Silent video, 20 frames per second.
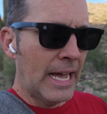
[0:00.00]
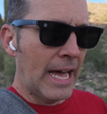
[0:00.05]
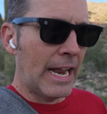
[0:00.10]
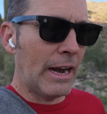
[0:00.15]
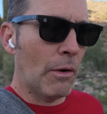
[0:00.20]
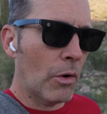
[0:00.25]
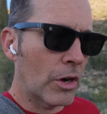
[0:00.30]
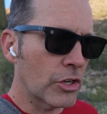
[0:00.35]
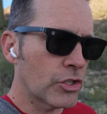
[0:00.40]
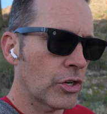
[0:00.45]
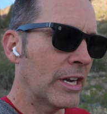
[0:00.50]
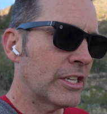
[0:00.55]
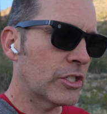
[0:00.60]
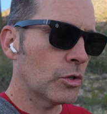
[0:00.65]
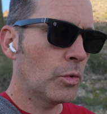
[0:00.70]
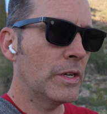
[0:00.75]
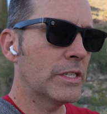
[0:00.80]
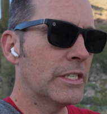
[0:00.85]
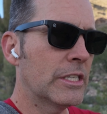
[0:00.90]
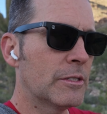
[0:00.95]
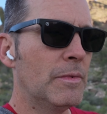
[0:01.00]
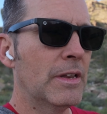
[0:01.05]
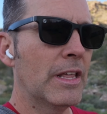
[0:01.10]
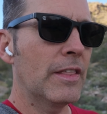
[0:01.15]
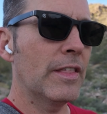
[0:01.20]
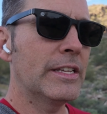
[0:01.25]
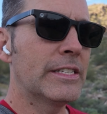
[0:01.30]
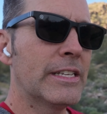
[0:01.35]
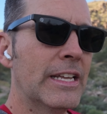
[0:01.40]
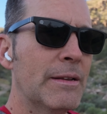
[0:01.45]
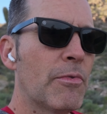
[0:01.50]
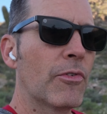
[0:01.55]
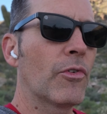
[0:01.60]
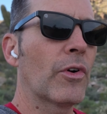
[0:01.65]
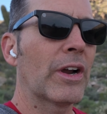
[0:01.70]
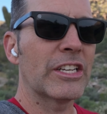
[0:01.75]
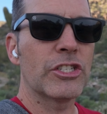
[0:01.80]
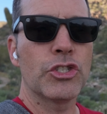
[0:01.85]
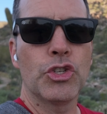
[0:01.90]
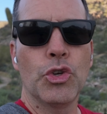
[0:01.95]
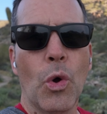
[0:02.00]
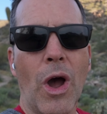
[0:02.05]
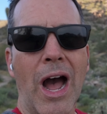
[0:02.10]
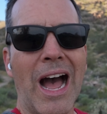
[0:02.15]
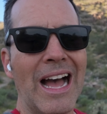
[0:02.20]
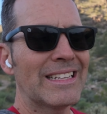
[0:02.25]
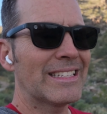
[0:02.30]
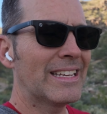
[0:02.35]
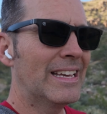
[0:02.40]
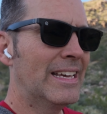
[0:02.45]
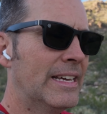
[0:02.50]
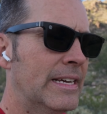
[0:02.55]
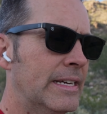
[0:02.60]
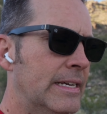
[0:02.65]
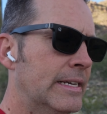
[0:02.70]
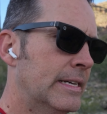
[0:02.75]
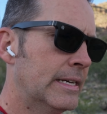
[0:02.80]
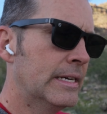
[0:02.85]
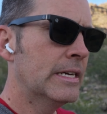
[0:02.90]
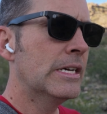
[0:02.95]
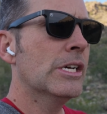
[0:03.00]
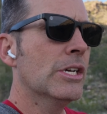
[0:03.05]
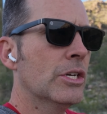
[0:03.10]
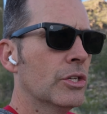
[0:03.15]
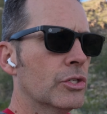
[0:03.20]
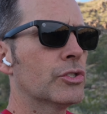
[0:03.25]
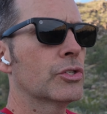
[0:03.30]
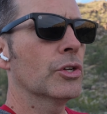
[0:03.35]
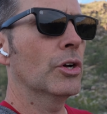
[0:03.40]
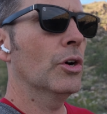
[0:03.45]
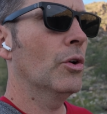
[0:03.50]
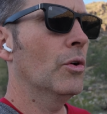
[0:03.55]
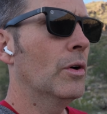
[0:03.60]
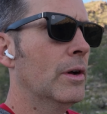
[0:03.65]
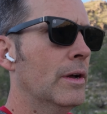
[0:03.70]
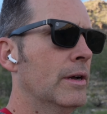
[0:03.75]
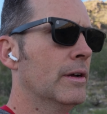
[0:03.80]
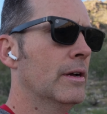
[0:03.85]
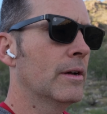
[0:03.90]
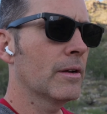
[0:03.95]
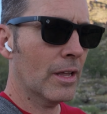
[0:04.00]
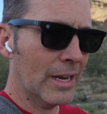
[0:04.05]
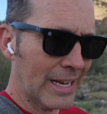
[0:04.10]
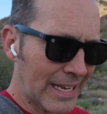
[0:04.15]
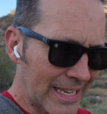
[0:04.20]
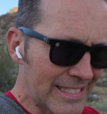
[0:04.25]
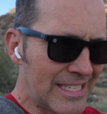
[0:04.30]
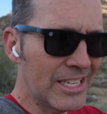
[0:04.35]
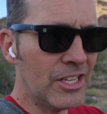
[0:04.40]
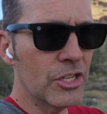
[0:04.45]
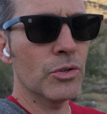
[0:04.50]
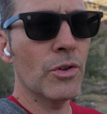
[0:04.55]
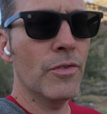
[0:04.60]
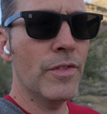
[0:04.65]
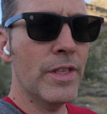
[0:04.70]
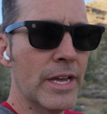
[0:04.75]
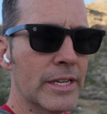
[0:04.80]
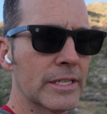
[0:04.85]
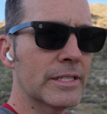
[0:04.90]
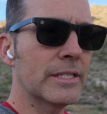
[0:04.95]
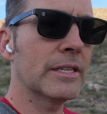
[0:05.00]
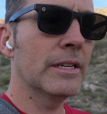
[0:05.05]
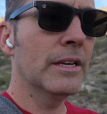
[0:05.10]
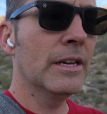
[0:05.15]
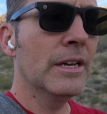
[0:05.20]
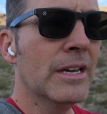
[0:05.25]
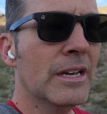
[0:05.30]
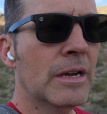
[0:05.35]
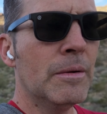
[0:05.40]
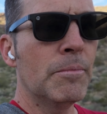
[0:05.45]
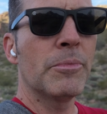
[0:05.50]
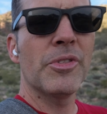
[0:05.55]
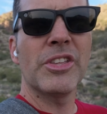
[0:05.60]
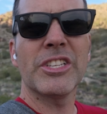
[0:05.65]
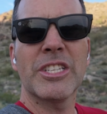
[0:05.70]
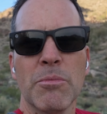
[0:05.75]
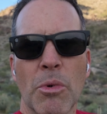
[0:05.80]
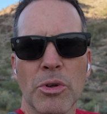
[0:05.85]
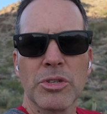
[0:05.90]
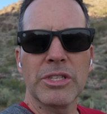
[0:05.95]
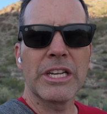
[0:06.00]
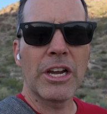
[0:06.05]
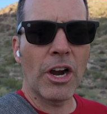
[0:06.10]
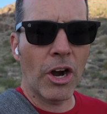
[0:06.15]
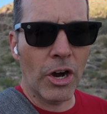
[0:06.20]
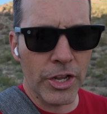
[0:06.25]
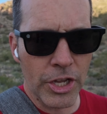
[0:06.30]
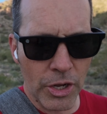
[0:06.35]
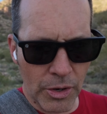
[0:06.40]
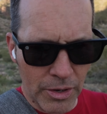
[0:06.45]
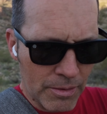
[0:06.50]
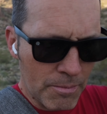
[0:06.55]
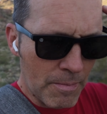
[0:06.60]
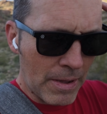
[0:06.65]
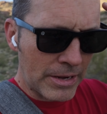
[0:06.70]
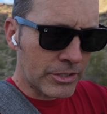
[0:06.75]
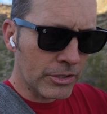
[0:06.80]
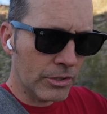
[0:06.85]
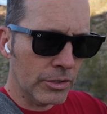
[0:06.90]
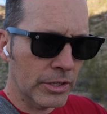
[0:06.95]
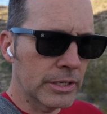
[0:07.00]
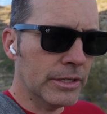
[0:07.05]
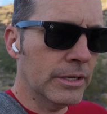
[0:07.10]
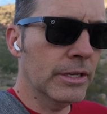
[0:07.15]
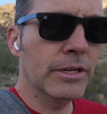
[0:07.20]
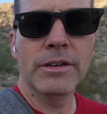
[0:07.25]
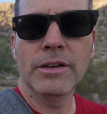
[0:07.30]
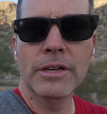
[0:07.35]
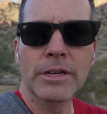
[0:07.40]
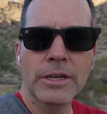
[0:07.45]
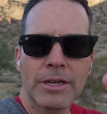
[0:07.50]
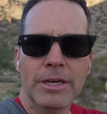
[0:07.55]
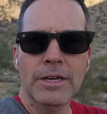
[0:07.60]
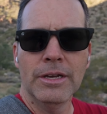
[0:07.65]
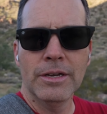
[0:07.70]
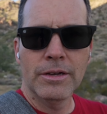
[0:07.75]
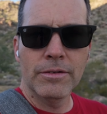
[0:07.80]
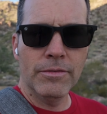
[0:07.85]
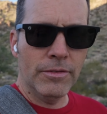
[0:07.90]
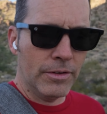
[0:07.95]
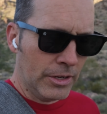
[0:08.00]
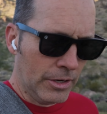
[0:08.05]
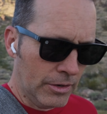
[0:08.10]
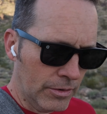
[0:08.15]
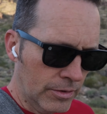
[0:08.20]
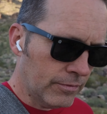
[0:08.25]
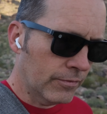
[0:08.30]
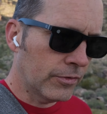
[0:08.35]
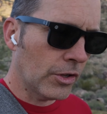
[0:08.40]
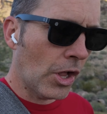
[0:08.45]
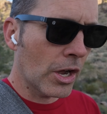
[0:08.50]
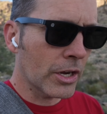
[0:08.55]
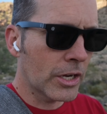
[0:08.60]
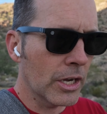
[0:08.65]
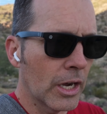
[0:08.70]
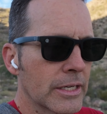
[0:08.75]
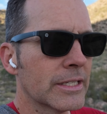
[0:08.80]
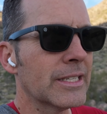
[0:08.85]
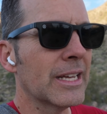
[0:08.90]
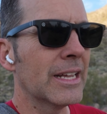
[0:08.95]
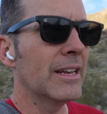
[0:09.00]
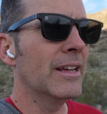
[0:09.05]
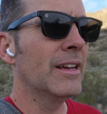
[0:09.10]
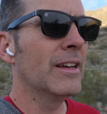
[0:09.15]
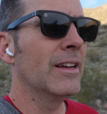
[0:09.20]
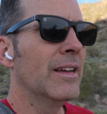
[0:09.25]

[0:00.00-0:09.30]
and I want to try and squeeze as many of these in before it gets too hot. So I'm going to continue doing this. But this is mostly cardio and mental and, you know, vlog content.